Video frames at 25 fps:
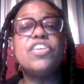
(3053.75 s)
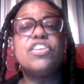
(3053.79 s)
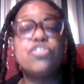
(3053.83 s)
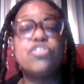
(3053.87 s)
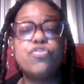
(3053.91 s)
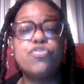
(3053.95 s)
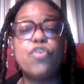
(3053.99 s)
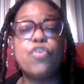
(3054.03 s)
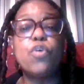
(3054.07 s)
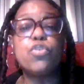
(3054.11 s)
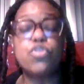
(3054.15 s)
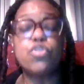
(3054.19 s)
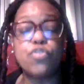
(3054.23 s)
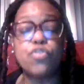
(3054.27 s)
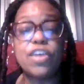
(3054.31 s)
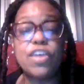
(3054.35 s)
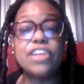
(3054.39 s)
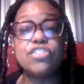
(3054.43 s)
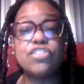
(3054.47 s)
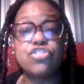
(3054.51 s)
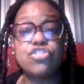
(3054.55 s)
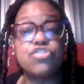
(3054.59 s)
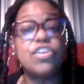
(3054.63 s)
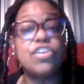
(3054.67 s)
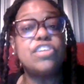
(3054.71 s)
is voter
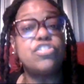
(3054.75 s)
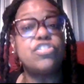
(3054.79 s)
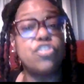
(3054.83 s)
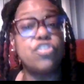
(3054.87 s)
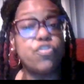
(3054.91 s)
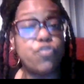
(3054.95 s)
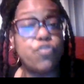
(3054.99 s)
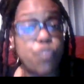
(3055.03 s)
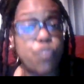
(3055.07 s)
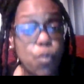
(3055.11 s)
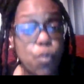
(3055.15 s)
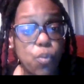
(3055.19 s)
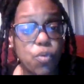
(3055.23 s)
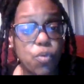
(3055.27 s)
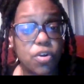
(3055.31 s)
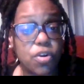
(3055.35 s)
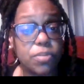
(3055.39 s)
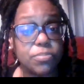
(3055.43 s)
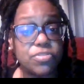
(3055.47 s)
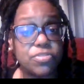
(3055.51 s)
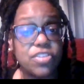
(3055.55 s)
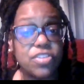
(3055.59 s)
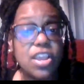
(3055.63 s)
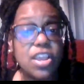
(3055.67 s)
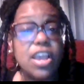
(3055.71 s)
registration
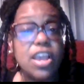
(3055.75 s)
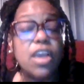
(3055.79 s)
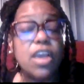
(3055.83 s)
forms,